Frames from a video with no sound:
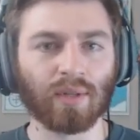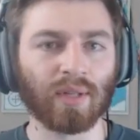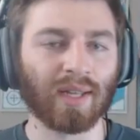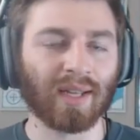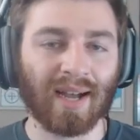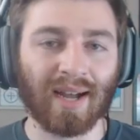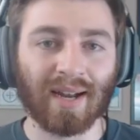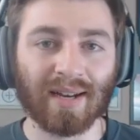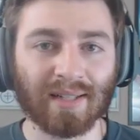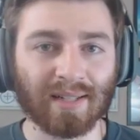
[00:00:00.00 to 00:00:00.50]

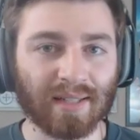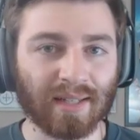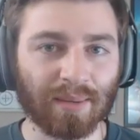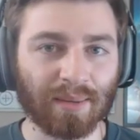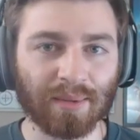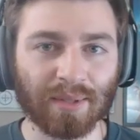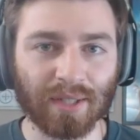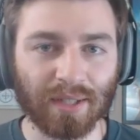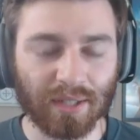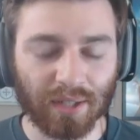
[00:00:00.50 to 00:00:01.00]
like, honestly,
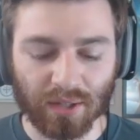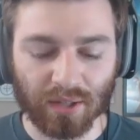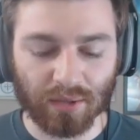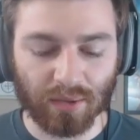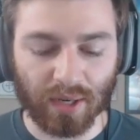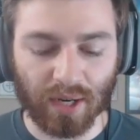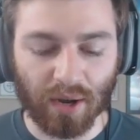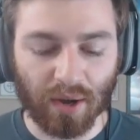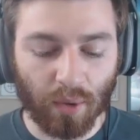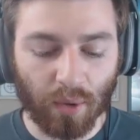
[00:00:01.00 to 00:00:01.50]
I'm just gonna tell you this
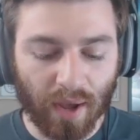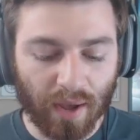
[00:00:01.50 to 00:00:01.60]
right now.